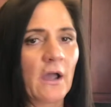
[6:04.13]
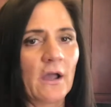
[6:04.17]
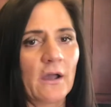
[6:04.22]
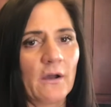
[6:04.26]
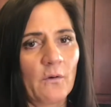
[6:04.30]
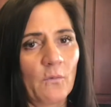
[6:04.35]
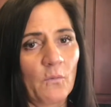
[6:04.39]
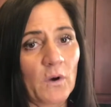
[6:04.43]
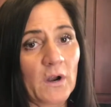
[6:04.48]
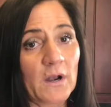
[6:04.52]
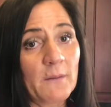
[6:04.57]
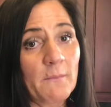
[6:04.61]

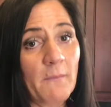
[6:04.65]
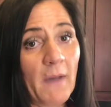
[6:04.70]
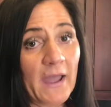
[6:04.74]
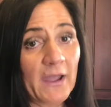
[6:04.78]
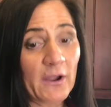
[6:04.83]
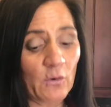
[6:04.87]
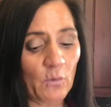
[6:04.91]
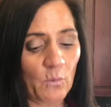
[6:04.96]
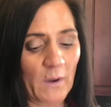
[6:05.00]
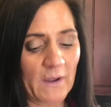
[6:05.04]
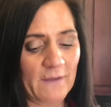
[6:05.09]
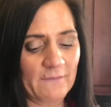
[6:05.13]
We're going to
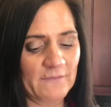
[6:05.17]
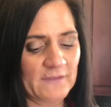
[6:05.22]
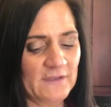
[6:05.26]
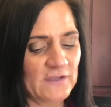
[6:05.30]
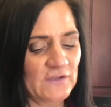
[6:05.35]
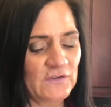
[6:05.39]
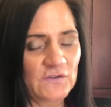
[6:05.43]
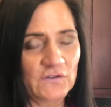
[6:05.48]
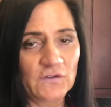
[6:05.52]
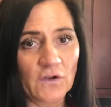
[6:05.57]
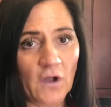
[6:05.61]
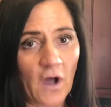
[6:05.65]
microwave
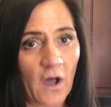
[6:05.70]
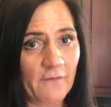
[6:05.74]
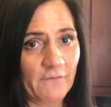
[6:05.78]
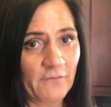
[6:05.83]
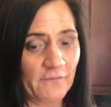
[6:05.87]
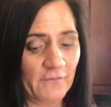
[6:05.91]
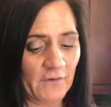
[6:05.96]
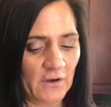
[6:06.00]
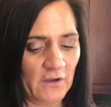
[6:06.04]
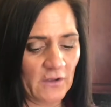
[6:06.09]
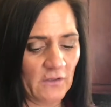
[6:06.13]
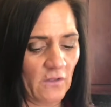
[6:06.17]
this not for
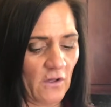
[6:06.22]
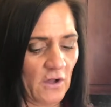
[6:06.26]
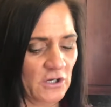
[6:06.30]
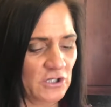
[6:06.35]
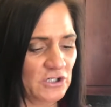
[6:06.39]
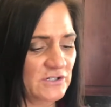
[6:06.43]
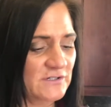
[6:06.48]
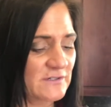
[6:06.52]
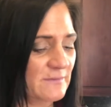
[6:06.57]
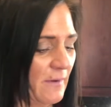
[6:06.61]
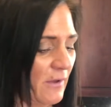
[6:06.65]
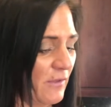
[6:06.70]
very long,
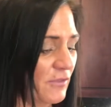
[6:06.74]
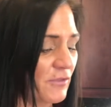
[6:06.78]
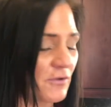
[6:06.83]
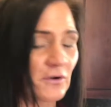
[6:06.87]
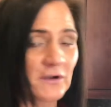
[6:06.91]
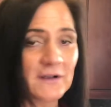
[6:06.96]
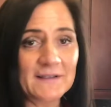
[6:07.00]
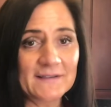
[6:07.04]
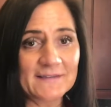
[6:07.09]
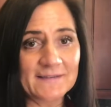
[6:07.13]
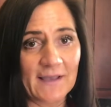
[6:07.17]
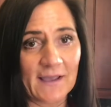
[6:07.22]
just about 30
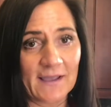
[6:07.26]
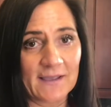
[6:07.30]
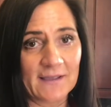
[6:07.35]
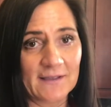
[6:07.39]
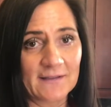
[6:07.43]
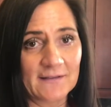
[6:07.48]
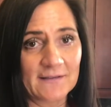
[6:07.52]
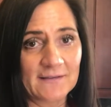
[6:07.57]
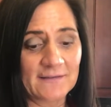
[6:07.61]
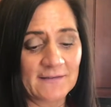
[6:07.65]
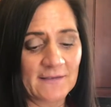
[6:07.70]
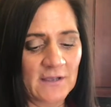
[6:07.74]

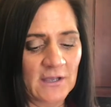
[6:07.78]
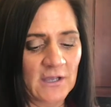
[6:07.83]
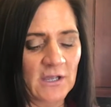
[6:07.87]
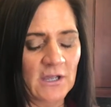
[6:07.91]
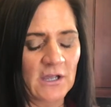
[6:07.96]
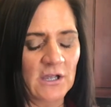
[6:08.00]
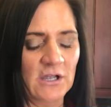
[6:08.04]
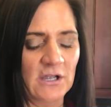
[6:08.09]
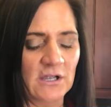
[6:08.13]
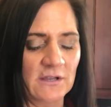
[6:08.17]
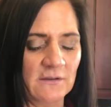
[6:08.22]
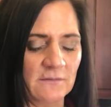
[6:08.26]
seconds.
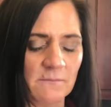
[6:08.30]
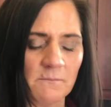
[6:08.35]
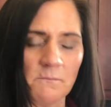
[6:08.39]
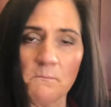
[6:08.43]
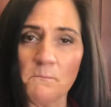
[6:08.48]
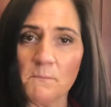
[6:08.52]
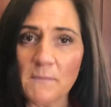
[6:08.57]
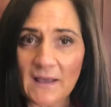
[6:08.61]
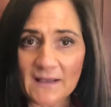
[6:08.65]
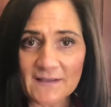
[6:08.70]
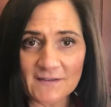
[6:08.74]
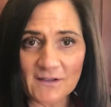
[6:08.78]

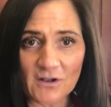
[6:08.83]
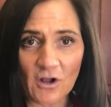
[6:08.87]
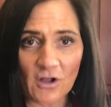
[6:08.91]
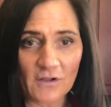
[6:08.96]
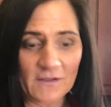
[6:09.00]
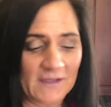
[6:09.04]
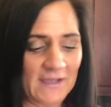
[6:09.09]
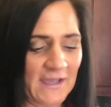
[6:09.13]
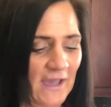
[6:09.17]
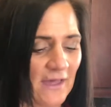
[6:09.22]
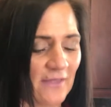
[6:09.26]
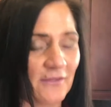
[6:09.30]
Mix it all
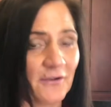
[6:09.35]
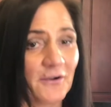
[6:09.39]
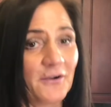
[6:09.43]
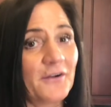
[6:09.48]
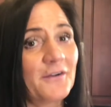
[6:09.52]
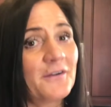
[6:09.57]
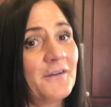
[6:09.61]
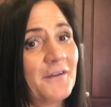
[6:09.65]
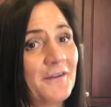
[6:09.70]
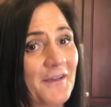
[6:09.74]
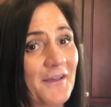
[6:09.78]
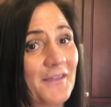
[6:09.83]
together,
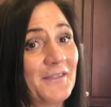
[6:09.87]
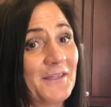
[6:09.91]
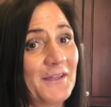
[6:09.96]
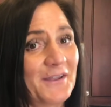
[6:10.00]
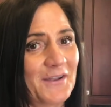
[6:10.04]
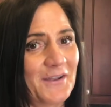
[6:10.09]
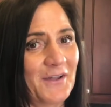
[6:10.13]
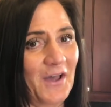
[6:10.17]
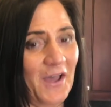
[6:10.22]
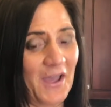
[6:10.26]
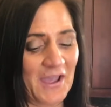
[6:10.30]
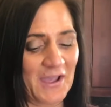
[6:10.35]
and then
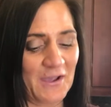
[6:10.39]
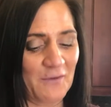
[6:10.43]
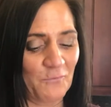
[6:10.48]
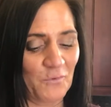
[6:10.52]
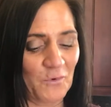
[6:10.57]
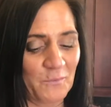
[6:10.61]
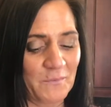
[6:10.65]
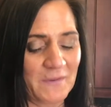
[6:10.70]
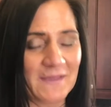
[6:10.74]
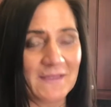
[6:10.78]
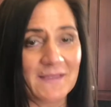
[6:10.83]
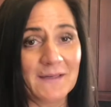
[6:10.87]
it will
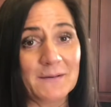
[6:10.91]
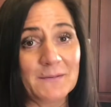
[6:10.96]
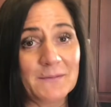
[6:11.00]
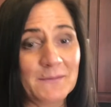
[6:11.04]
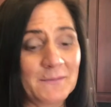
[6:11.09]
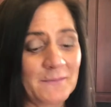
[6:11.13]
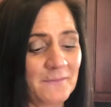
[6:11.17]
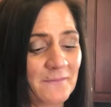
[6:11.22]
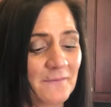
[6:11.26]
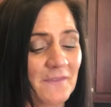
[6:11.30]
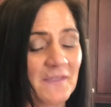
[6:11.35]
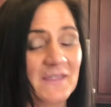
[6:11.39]
be the
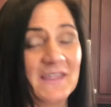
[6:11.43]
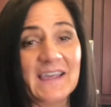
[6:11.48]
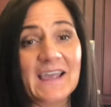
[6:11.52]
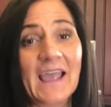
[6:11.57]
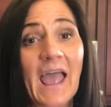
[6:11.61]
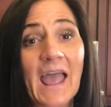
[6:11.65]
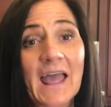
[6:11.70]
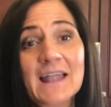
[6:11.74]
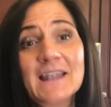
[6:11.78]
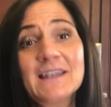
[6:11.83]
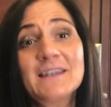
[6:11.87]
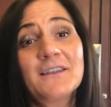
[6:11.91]

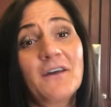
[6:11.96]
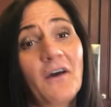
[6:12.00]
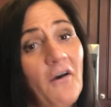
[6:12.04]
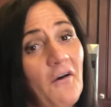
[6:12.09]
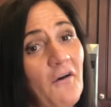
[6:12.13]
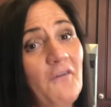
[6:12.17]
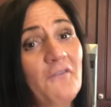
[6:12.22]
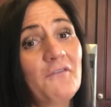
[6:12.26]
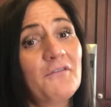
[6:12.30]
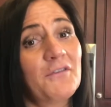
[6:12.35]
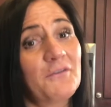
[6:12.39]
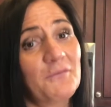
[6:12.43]
end of
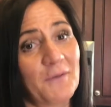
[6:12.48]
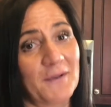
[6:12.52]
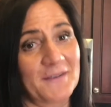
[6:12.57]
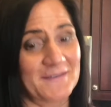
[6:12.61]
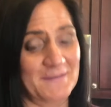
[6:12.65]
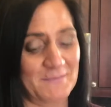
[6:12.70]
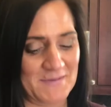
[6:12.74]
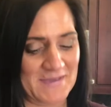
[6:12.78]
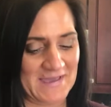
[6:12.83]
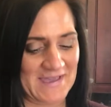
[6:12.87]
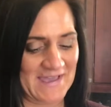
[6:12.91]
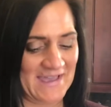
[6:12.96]
the
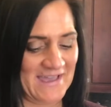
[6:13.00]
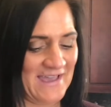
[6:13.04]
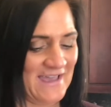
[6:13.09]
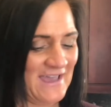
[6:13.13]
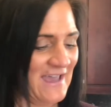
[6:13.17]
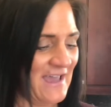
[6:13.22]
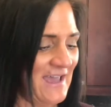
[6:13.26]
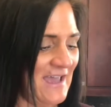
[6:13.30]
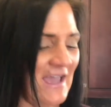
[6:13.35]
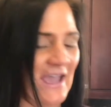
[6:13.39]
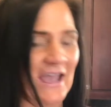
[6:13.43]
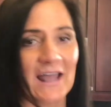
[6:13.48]
recipe.
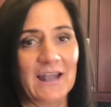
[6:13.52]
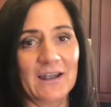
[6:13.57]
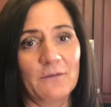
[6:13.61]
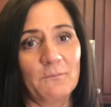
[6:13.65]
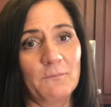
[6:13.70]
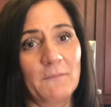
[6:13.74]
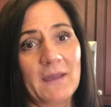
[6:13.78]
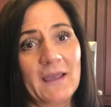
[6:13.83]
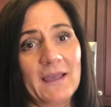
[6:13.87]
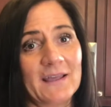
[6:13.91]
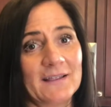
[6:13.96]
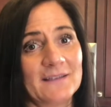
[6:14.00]
And
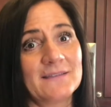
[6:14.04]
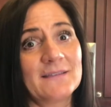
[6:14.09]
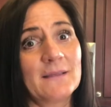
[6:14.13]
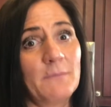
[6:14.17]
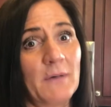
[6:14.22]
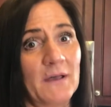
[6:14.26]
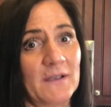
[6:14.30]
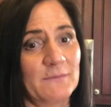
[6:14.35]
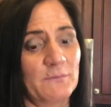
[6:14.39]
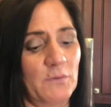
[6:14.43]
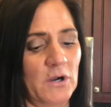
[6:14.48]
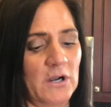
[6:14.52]
it's the
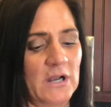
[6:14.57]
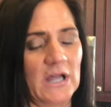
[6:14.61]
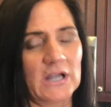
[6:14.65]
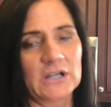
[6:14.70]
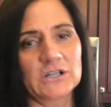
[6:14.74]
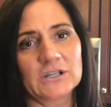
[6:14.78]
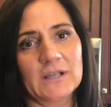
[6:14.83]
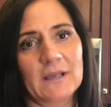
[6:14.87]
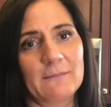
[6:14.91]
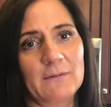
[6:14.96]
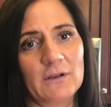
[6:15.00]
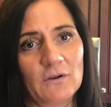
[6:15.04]
best part,
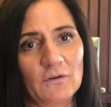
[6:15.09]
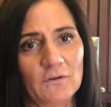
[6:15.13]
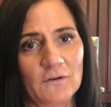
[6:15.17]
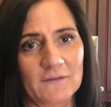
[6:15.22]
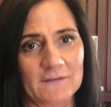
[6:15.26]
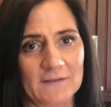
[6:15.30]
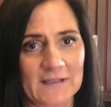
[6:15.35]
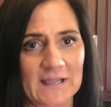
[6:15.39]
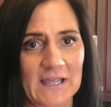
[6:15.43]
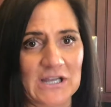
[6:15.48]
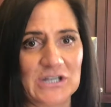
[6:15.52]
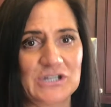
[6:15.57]
actually. I mean, who doesn't
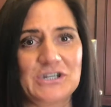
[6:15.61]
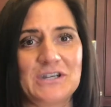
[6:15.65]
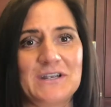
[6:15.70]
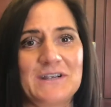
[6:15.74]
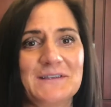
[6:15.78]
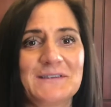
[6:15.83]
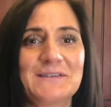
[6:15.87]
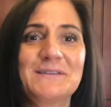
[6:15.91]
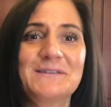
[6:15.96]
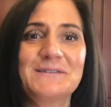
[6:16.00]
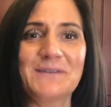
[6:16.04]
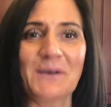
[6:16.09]
like
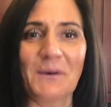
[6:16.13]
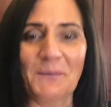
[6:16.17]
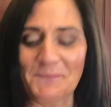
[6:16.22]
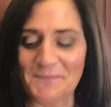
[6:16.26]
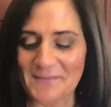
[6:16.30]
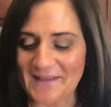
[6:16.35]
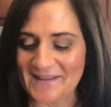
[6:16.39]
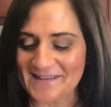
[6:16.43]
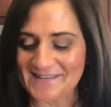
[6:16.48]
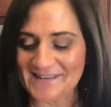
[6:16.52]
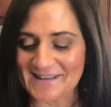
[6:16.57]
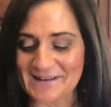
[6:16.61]
cheese? So
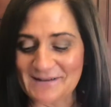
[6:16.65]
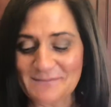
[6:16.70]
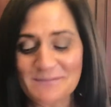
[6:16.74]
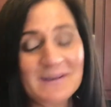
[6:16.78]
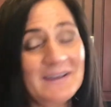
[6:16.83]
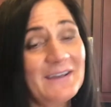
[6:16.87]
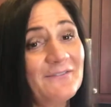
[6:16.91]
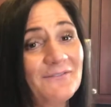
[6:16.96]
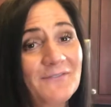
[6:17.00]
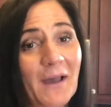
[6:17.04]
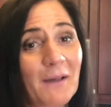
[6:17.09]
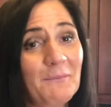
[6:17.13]
it's going to be
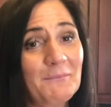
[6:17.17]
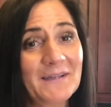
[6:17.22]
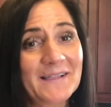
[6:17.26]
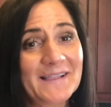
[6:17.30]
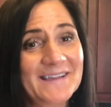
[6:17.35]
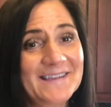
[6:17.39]
fabulous.